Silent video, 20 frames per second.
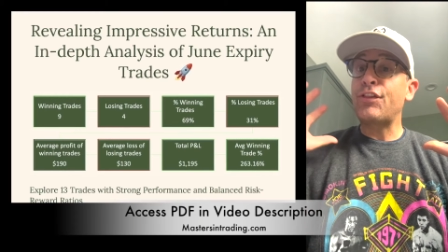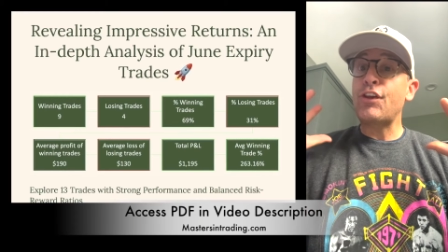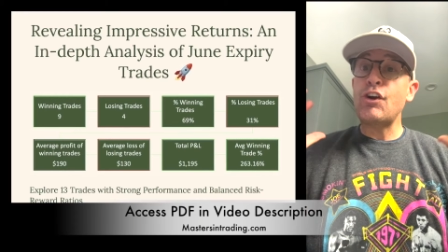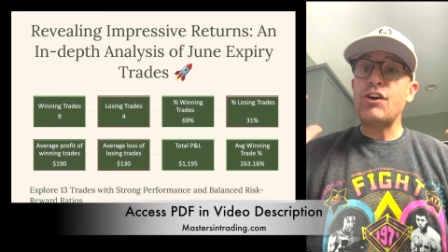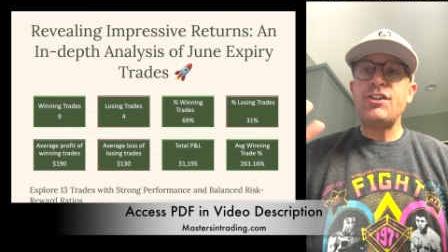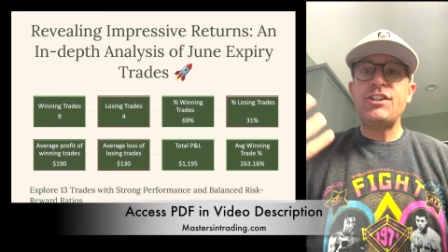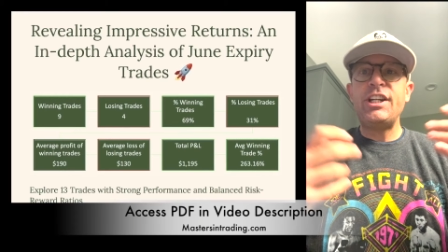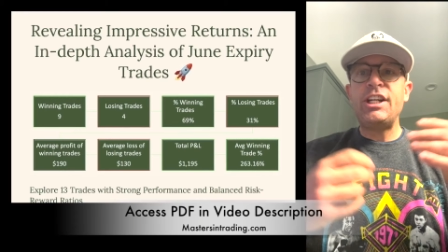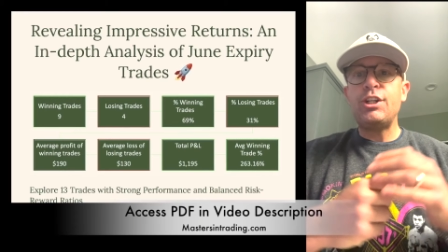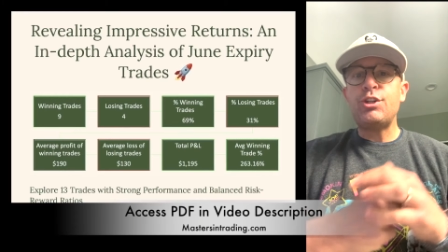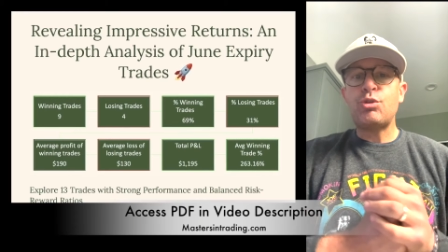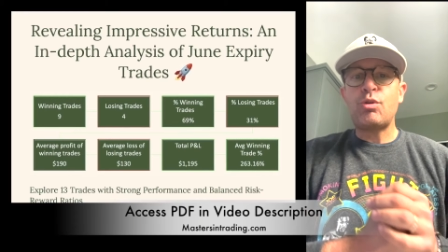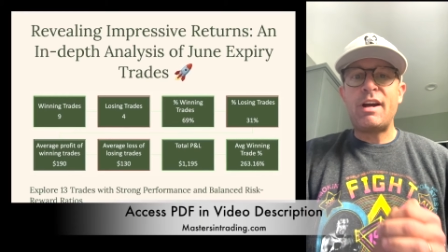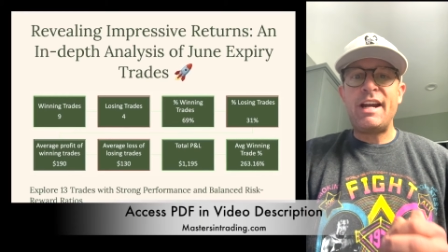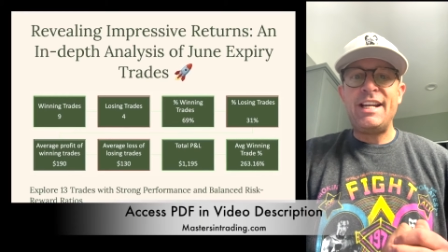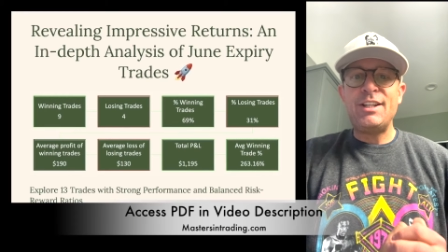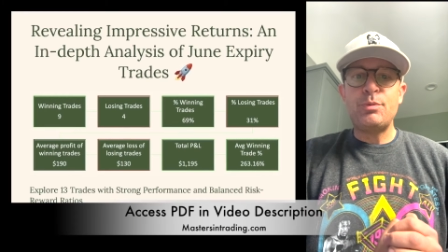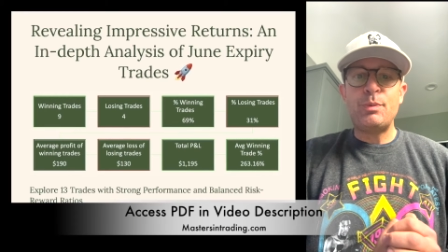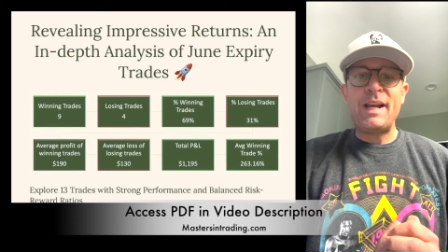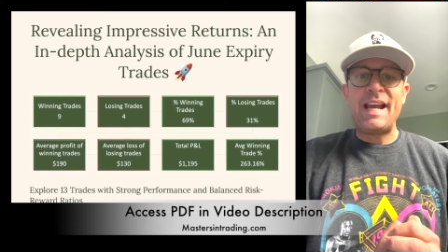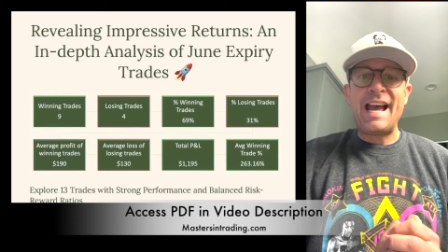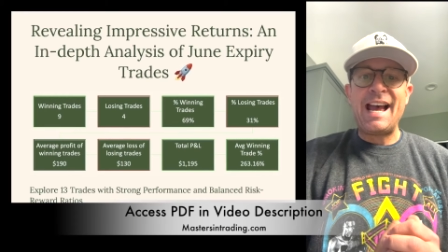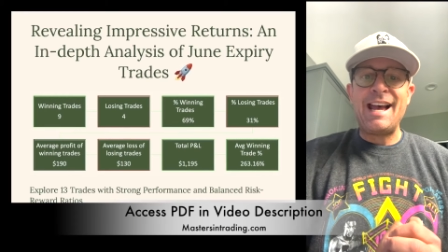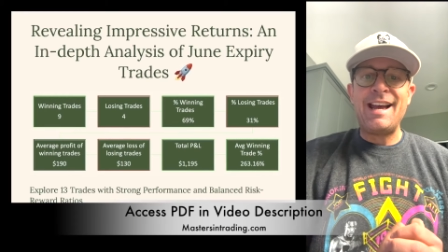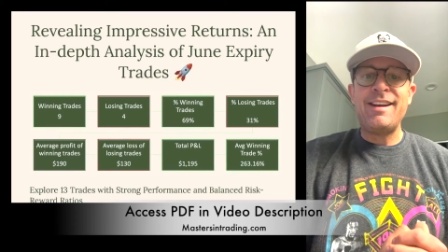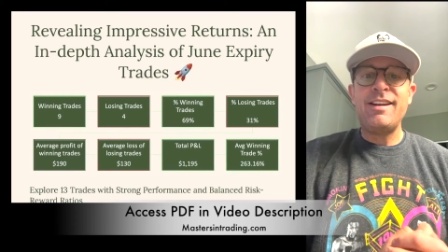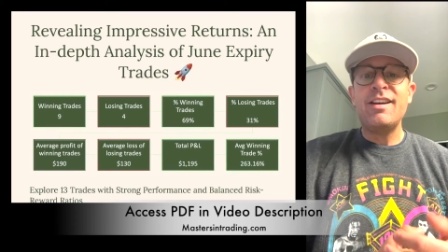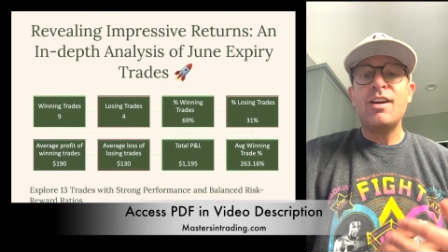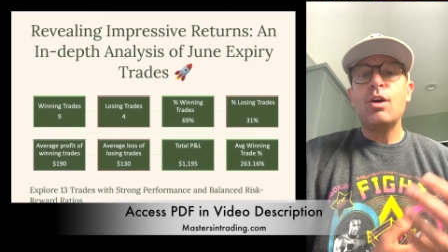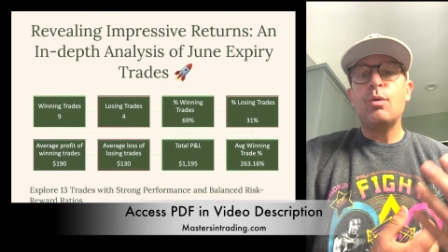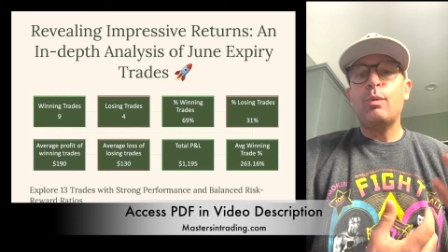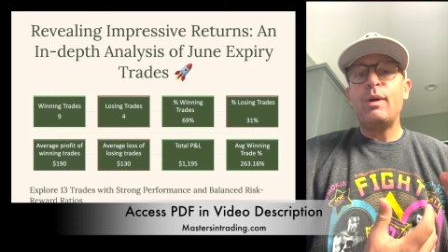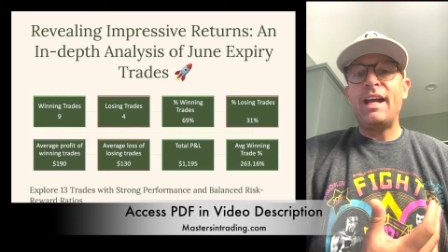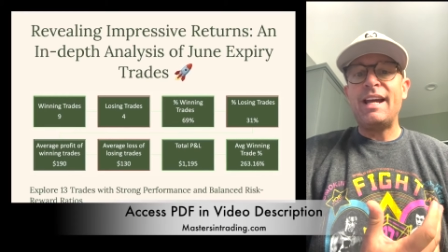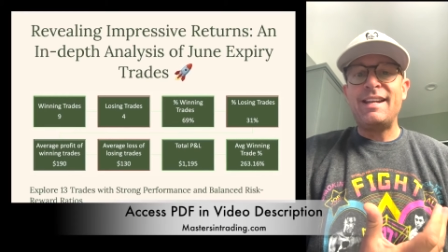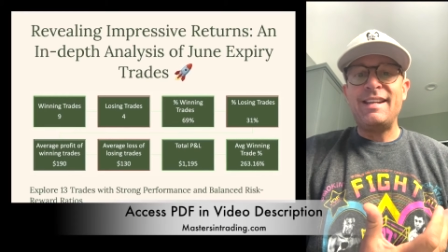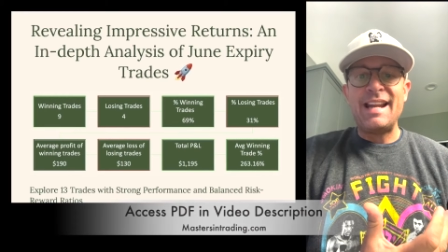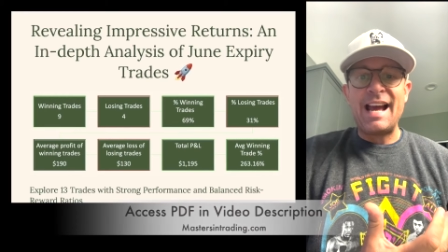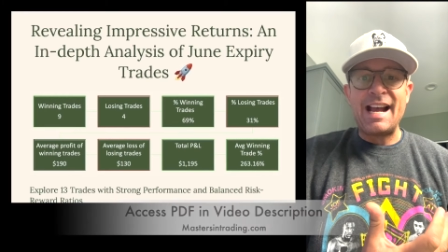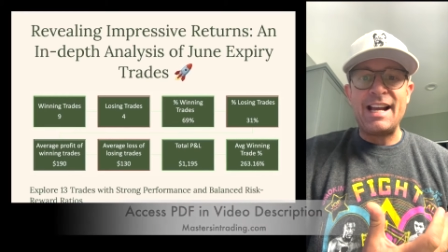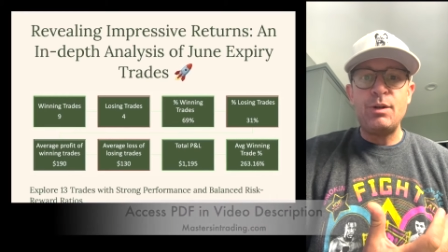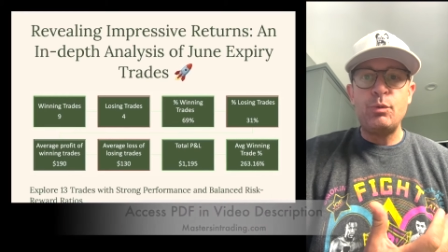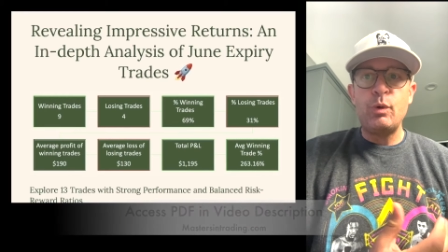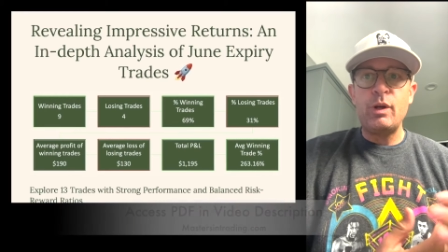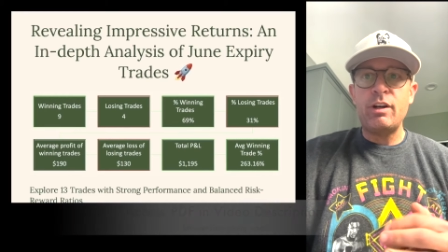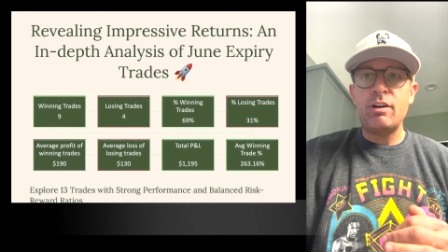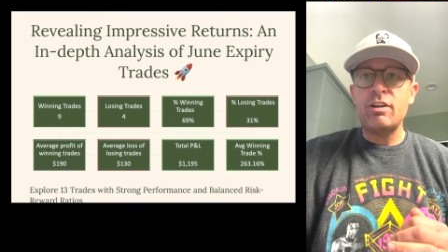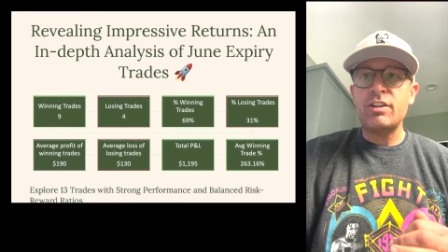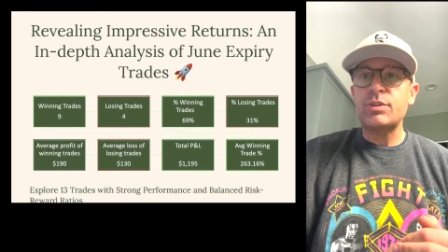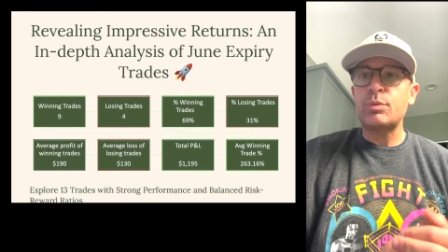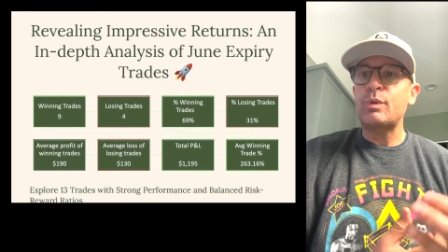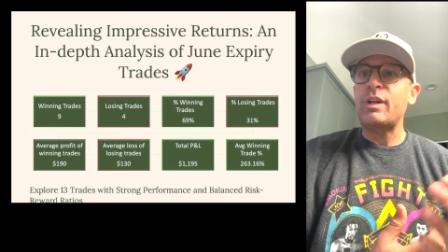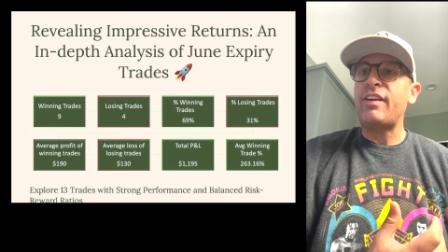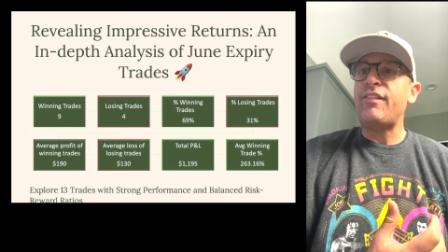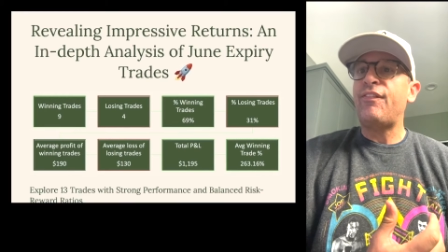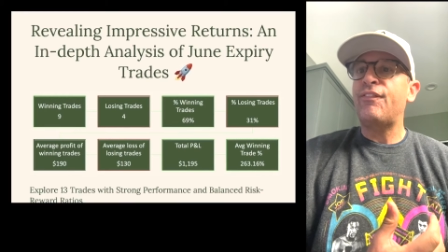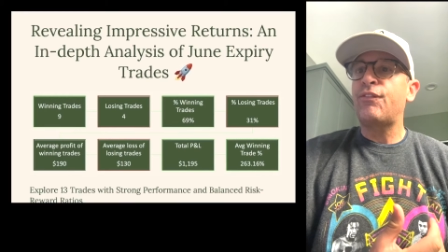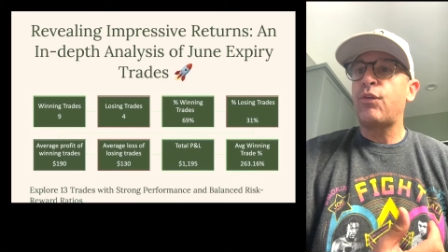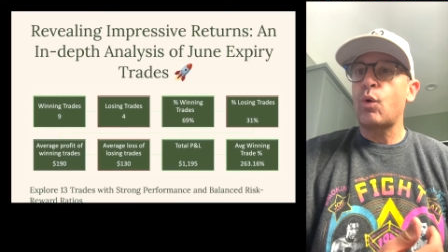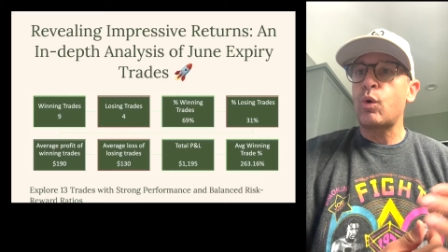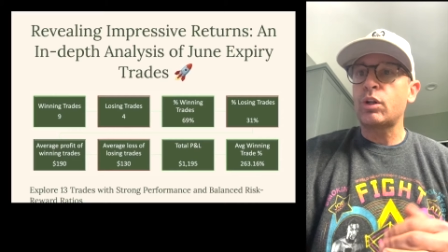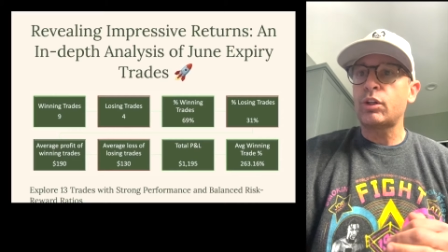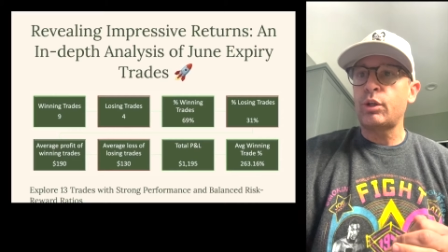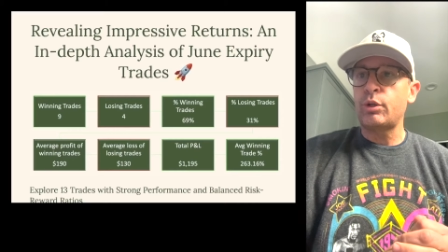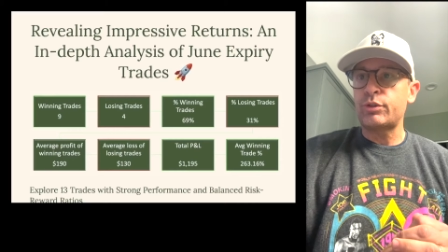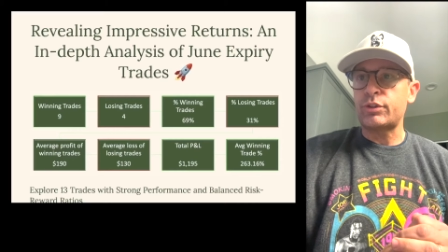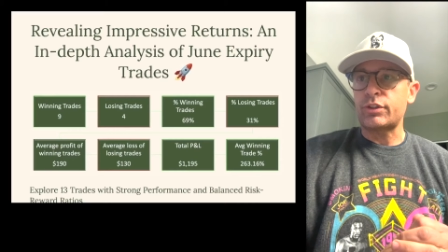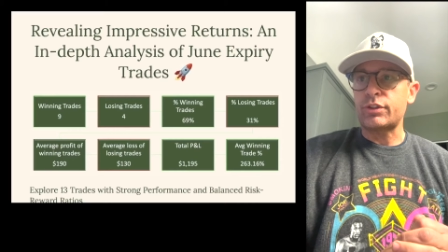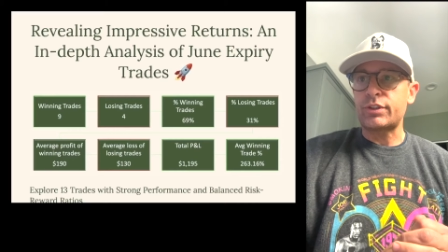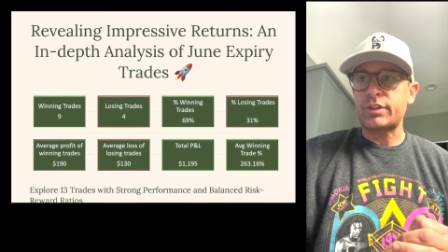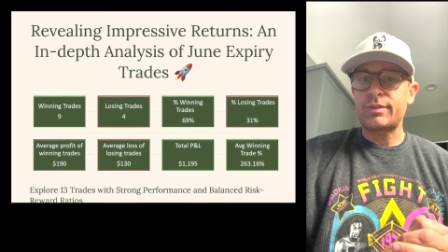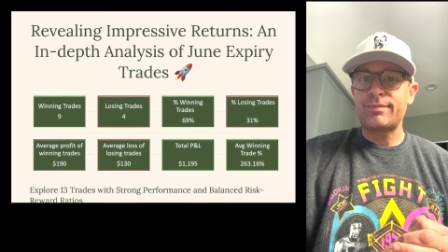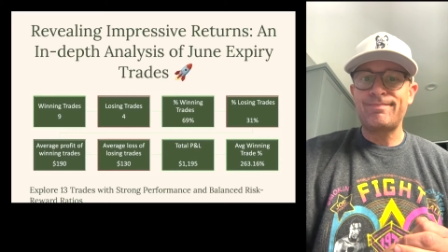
13 trades we had, we had nine winners, we had four losers.